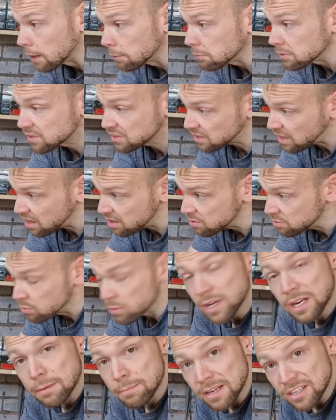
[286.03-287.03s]
So we're
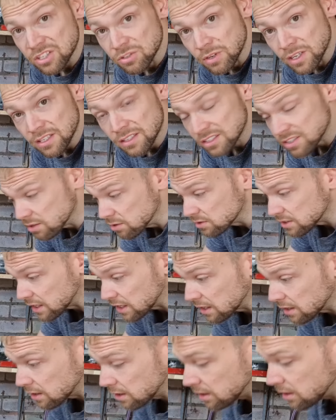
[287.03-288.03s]
going to measure it
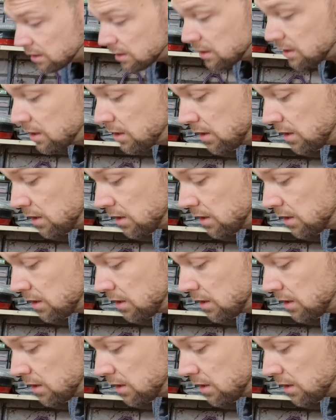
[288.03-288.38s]
using